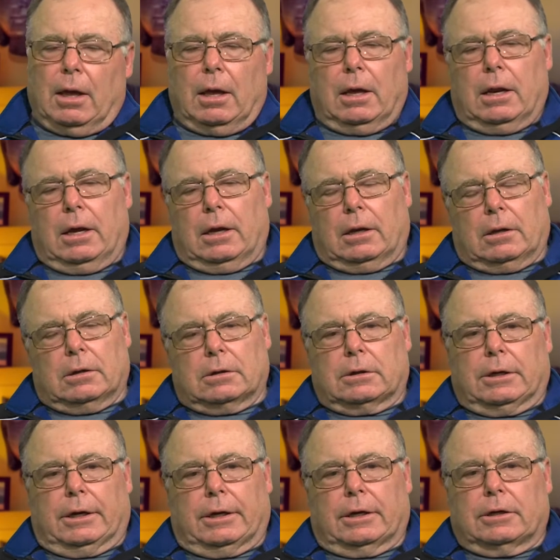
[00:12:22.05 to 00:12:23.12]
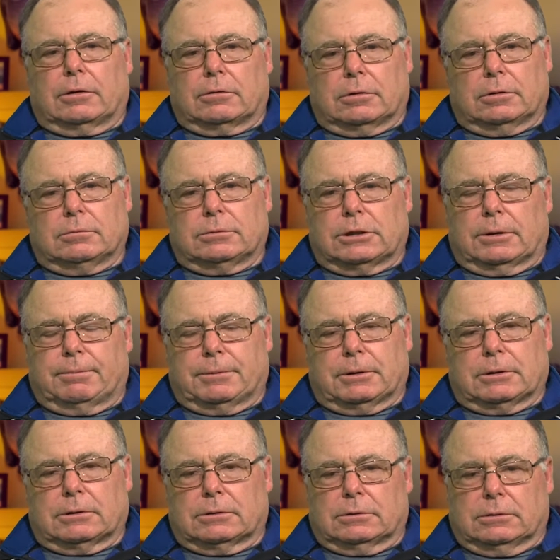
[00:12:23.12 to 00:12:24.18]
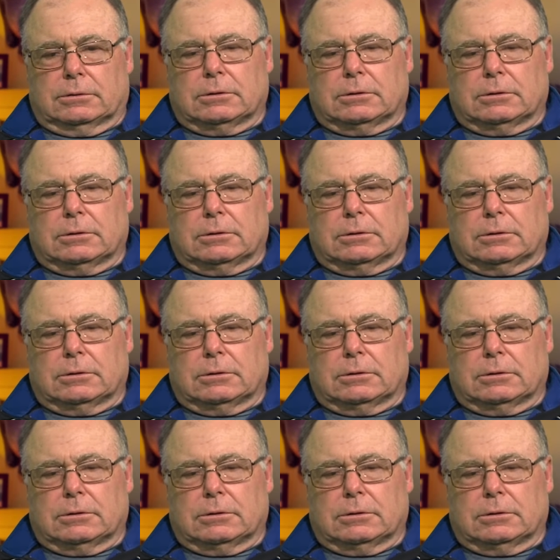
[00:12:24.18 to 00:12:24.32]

And it kind of grooms up the